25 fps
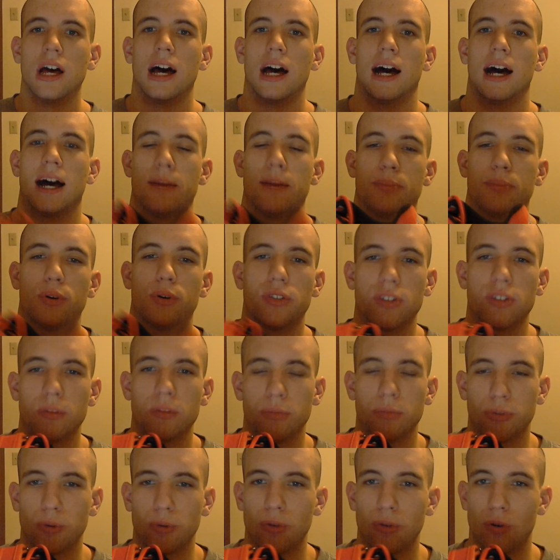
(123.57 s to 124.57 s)
I put
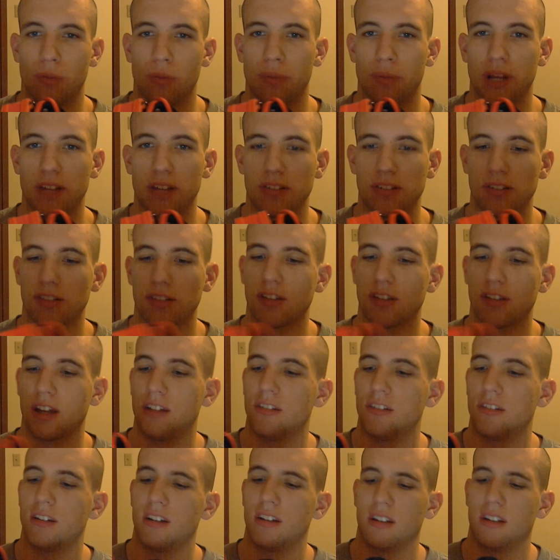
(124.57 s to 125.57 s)
them through their paces.
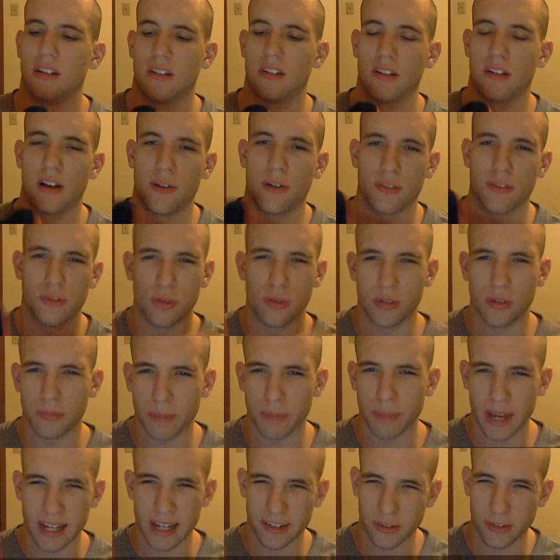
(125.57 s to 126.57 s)
I was
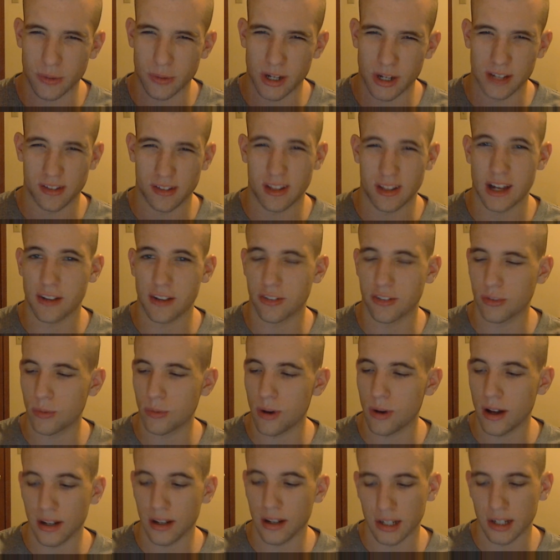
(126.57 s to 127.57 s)
doing back squats, a lot of
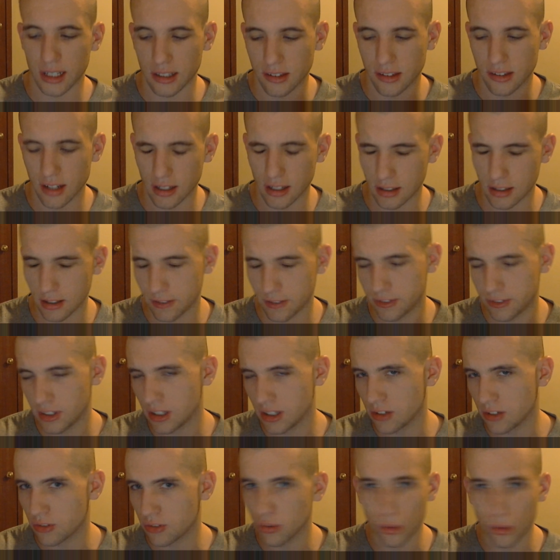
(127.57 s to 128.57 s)
squatting,
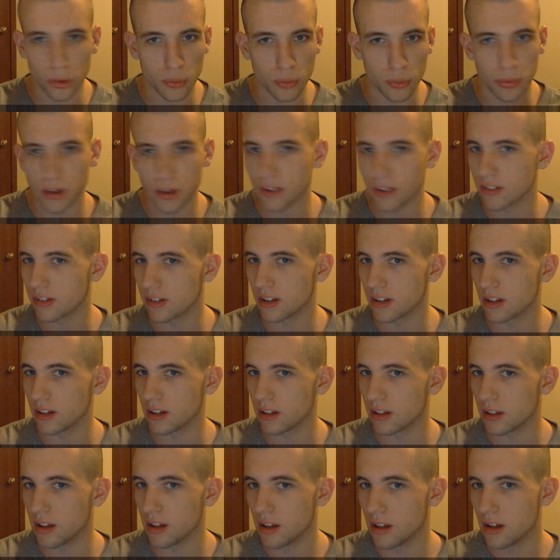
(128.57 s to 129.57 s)
deadlifting, shoulder
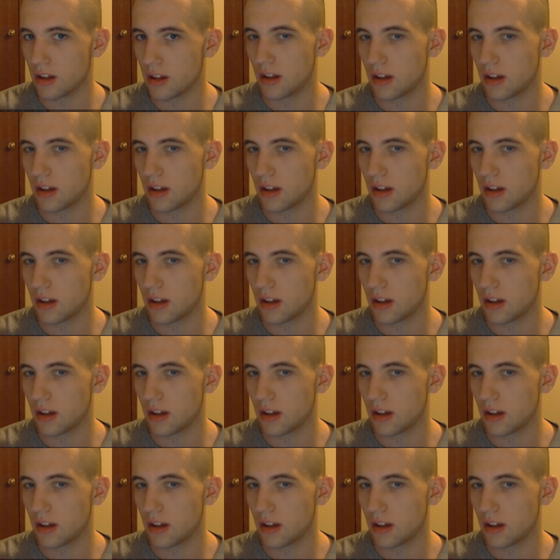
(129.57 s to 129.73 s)
pressing,